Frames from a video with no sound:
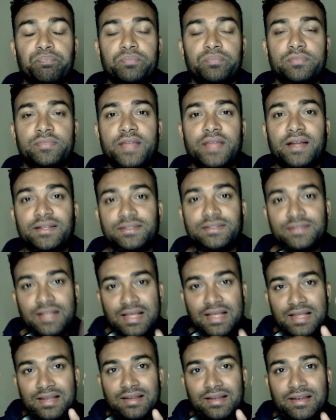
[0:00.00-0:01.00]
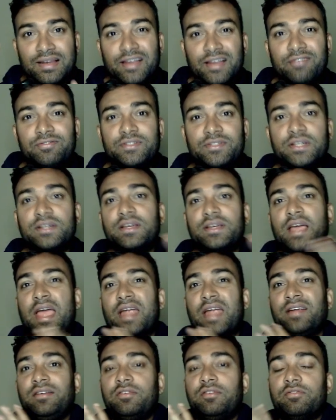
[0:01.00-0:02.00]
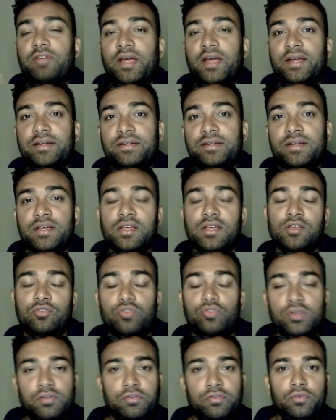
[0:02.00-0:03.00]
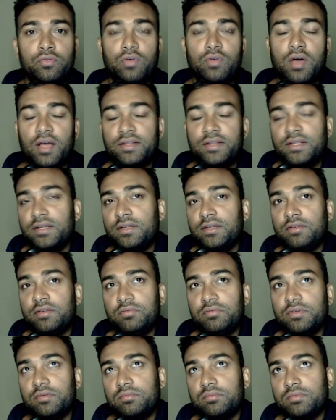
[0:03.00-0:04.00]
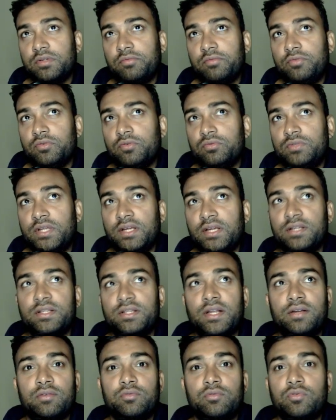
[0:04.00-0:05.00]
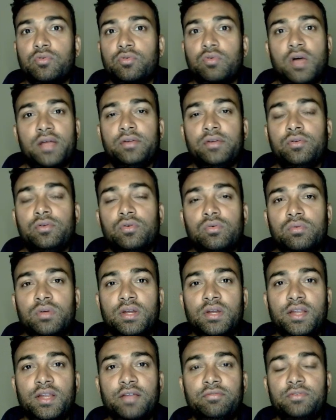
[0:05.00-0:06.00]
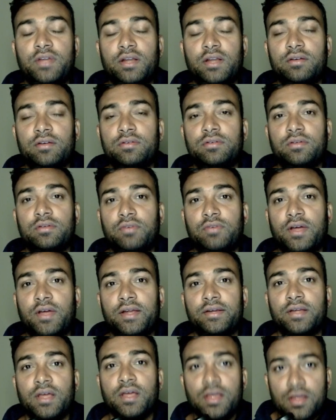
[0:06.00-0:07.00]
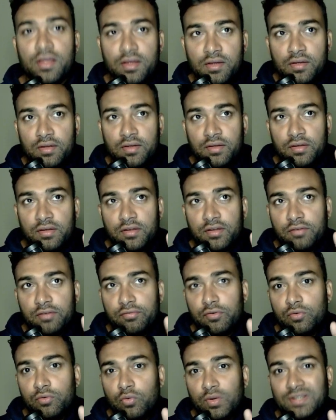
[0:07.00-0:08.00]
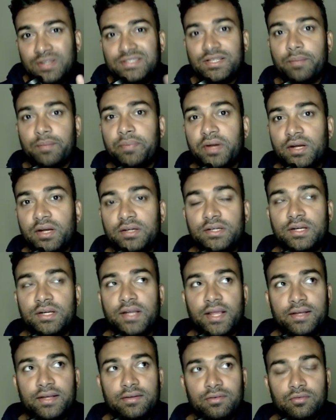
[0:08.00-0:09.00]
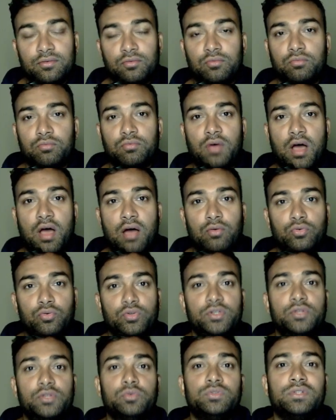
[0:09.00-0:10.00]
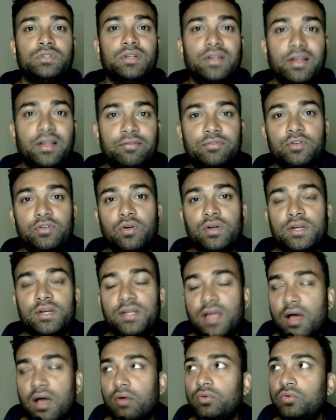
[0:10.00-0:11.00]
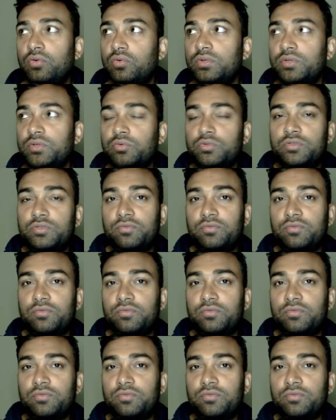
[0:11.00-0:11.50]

that is left and find. So if you, I think if you think that, oh, I know left and find, if you know it separately, like how to use left only, how to use